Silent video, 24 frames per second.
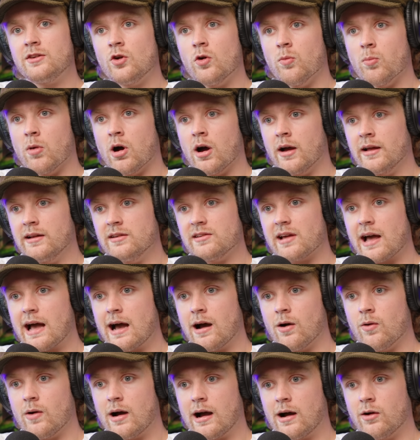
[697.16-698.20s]
your mind,
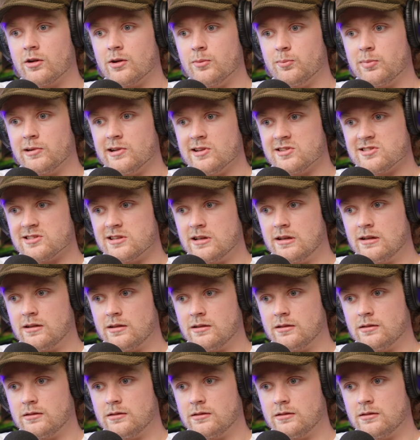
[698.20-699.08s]
how complicit